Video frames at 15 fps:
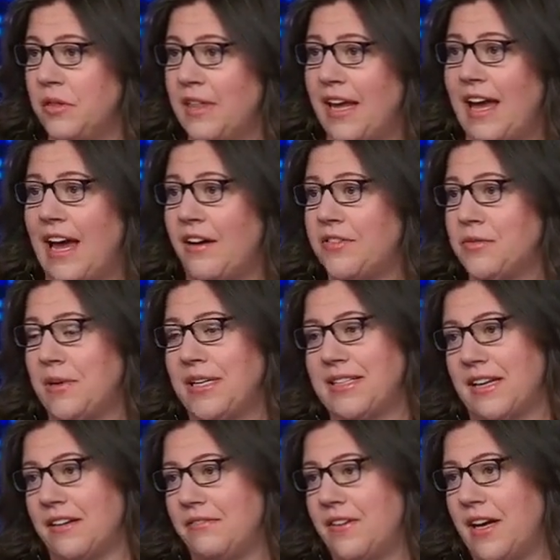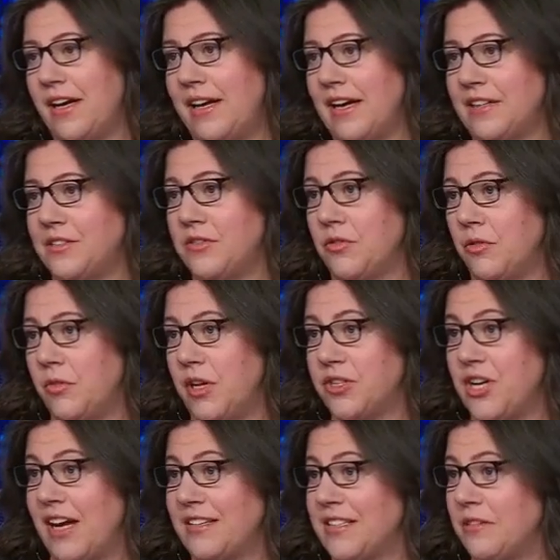they have to identify as Stonewall
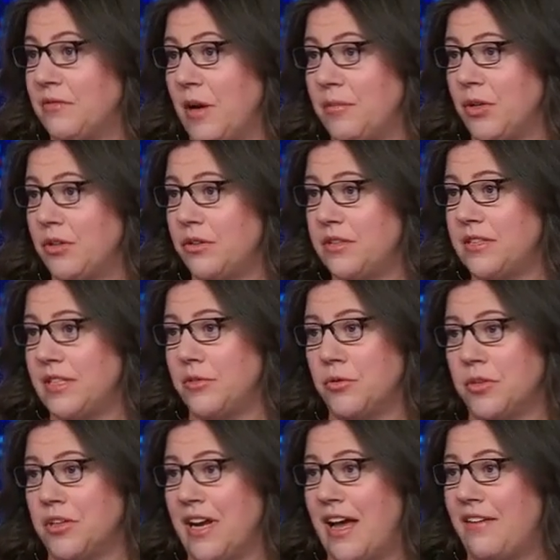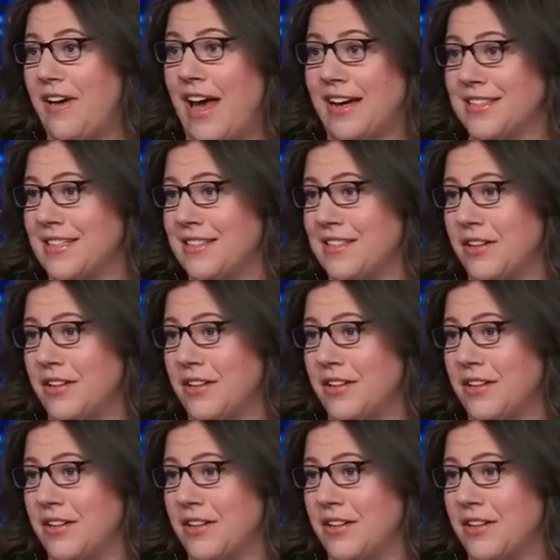Jackson rebels in order to have access